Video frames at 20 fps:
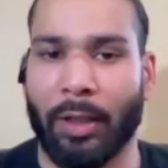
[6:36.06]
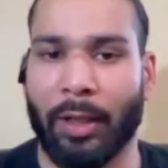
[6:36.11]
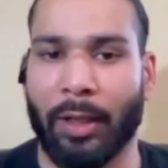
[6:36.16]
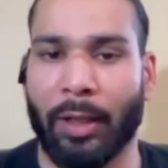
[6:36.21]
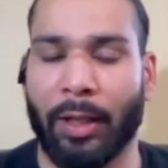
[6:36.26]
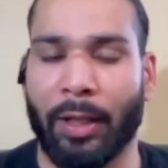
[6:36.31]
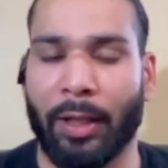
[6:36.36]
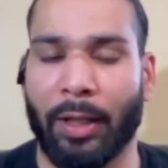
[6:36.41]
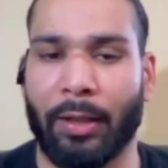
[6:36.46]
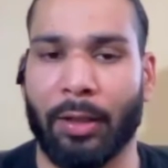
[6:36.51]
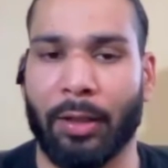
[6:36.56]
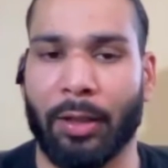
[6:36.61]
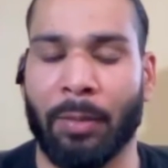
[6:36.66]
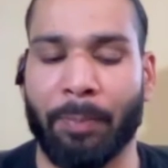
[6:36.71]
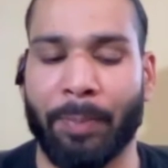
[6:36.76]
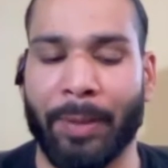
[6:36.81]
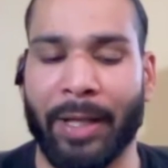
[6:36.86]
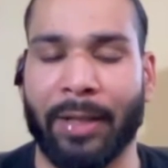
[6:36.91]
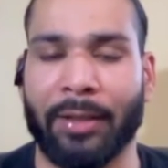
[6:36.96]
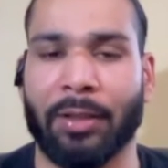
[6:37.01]
And
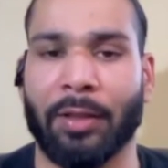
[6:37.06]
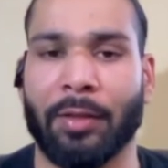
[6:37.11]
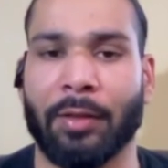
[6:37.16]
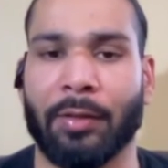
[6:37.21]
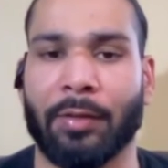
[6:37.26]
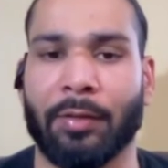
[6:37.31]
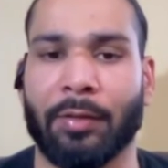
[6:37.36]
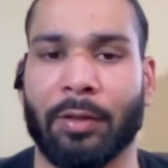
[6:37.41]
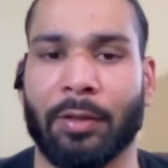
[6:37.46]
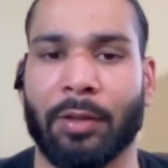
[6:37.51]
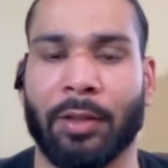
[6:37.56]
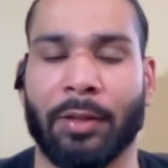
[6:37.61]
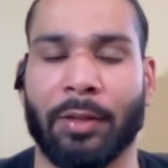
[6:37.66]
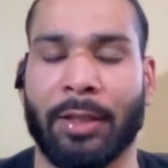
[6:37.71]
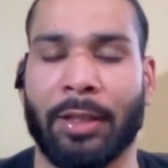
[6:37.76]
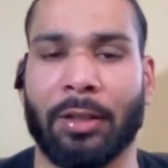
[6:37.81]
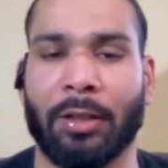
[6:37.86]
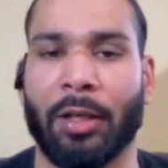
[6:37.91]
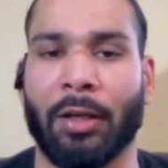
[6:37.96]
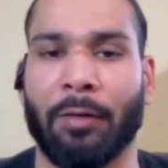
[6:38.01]
Impact is like
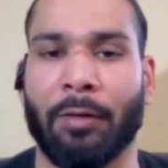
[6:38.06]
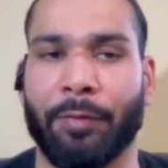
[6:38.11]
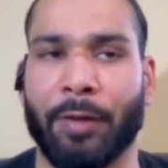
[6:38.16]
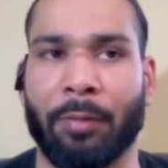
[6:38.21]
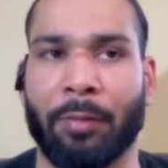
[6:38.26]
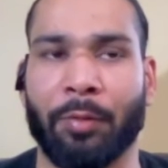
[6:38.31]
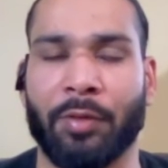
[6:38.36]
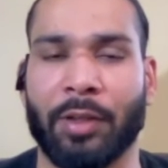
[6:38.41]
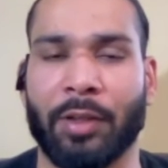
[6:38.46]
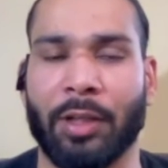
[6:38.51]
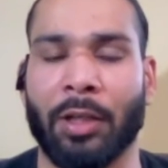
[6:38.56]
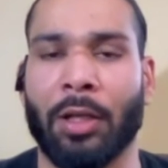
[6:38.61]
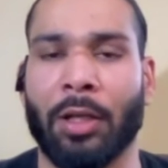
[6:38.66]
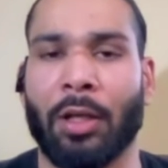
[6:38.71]
if I would say